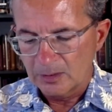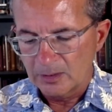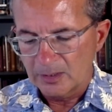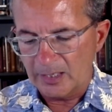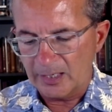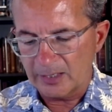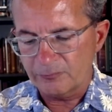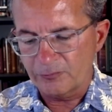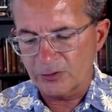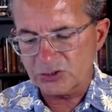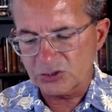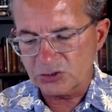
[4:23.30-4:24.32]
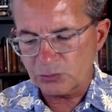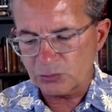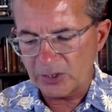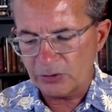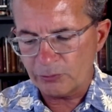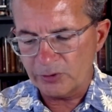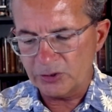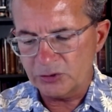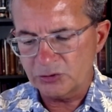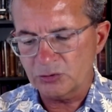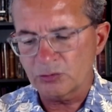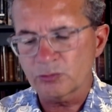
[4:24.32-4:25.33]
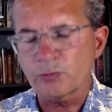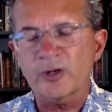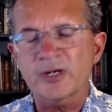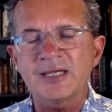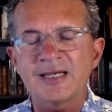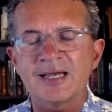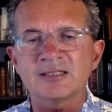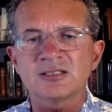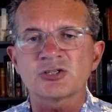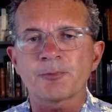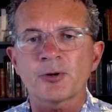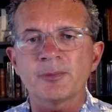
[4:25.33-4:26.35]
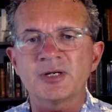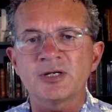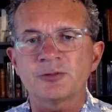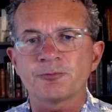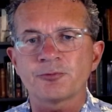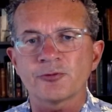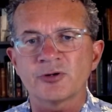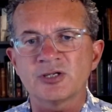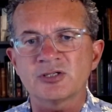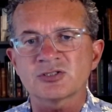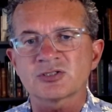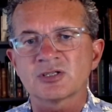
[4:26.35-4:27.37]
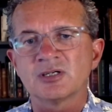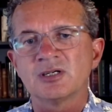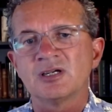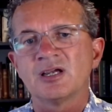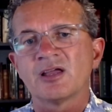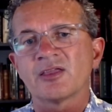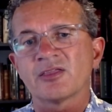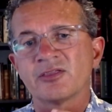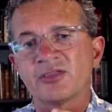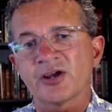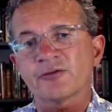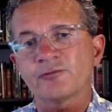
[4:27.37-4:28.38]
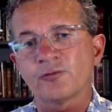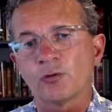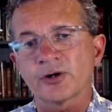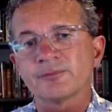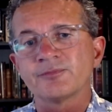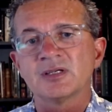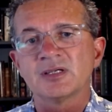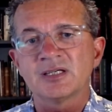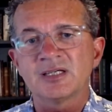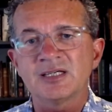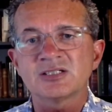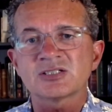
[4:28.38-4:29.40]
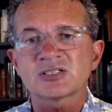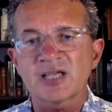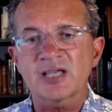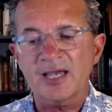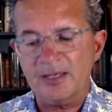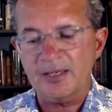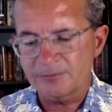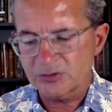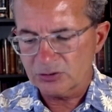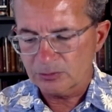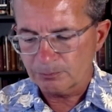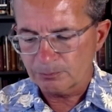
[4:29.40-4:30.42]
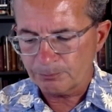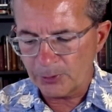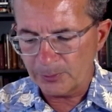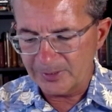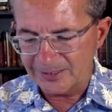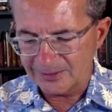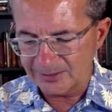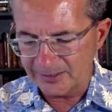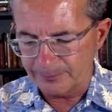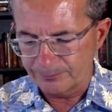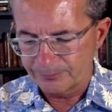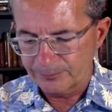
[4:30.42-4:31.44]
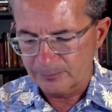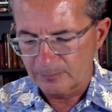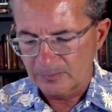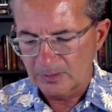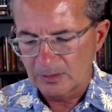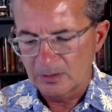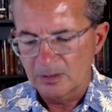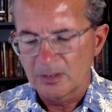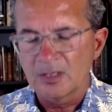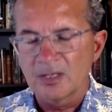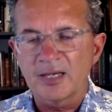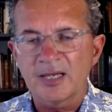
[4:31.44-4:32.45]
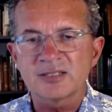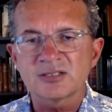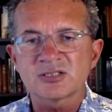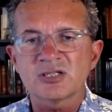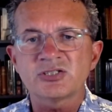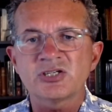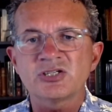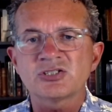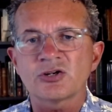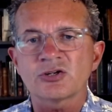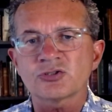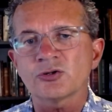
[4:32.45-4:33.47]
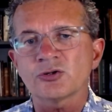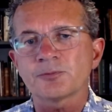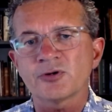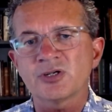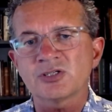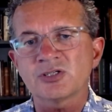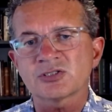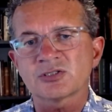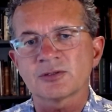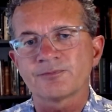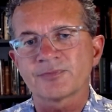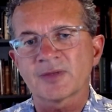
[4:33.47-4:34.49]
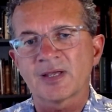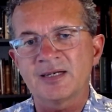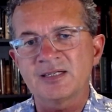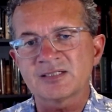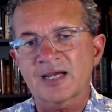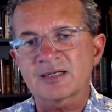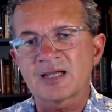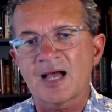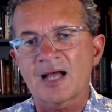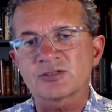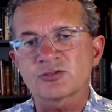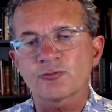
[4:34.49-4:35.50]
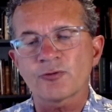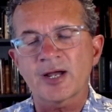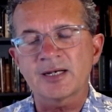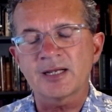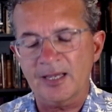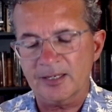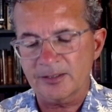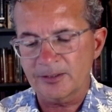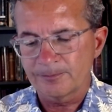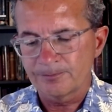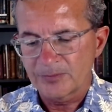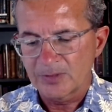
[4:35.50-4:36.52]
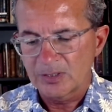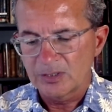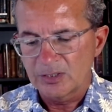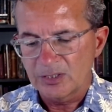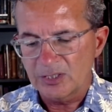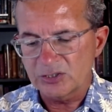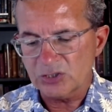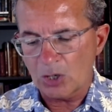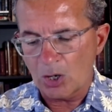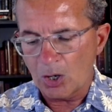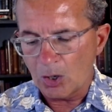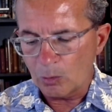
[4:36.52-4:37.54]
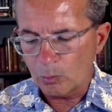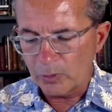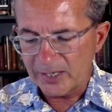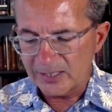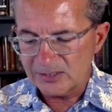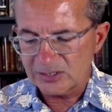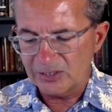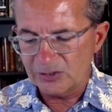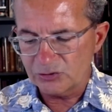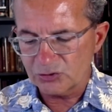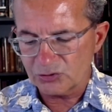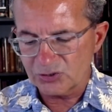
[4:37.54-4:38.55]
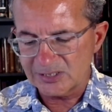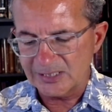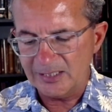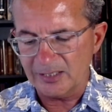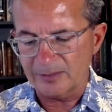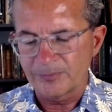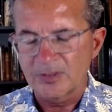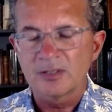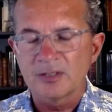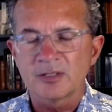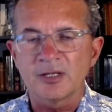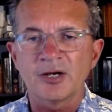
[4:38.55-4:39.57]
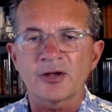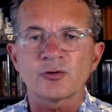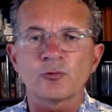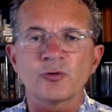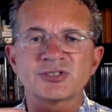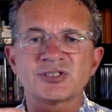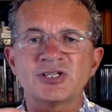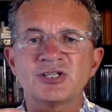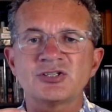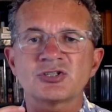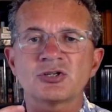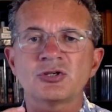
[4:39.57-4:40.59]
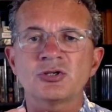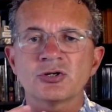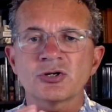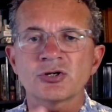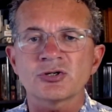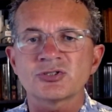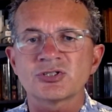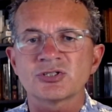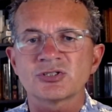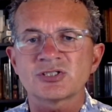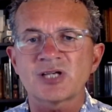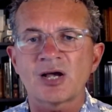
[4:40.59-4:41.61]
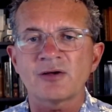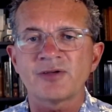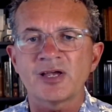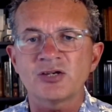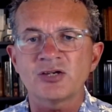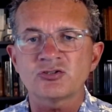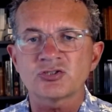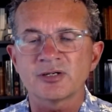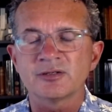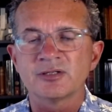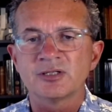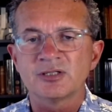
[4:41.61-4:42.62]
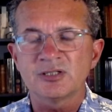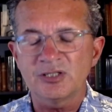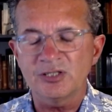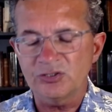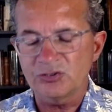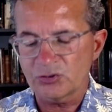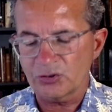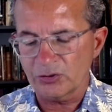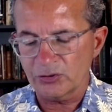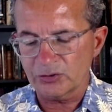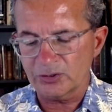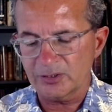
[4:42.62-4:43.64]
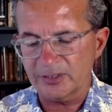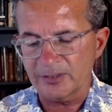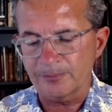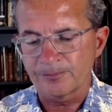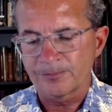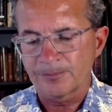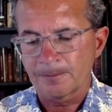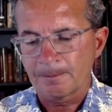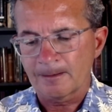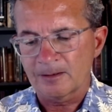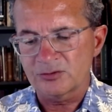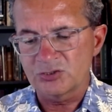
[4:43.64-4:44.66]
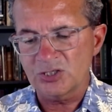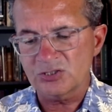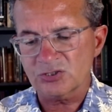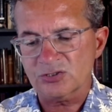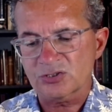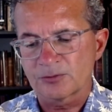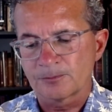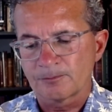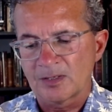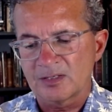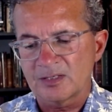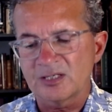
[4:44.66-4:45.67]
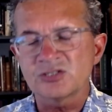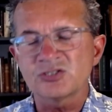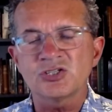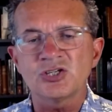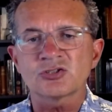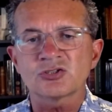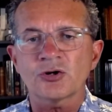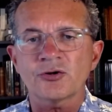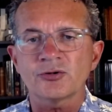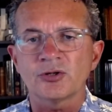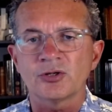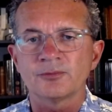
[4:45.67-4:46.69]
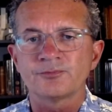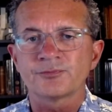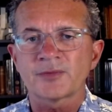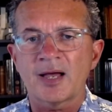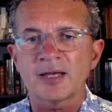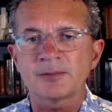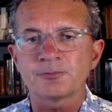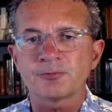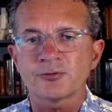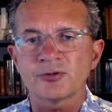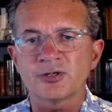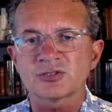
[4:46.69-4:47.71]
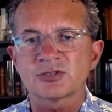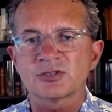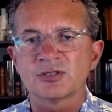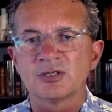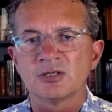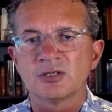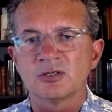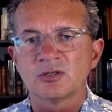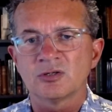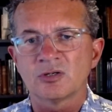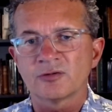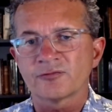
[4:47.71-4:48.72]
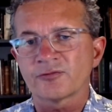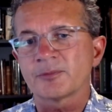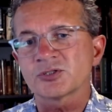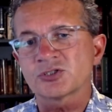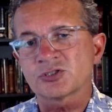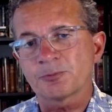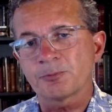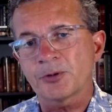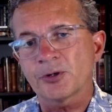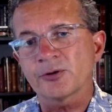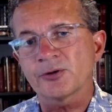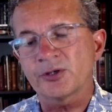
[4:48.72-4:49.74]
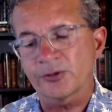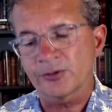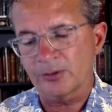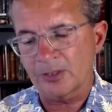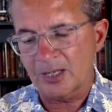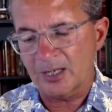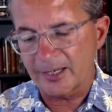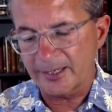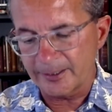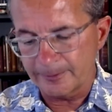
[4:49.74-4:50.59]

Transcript: And verses 23 to 28, he's a permanent priest. Therefore, he saves permanently. And since he's an eternal priest and he's at God's right hand, he's always interceding. In other words, he secures salvation eternally. Jesus is the eternal high priest from a superior line.